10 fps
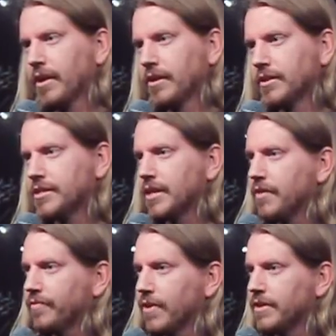The same
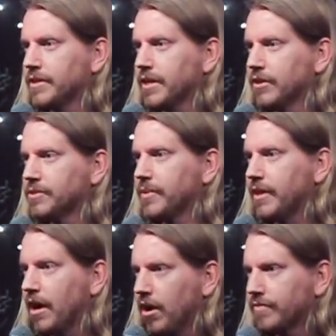friend that tells me
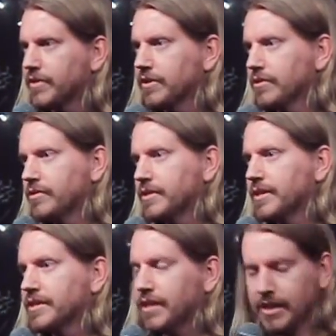that often loses
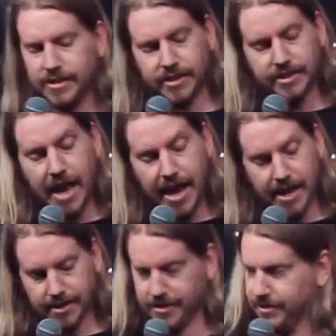his keys in his hand.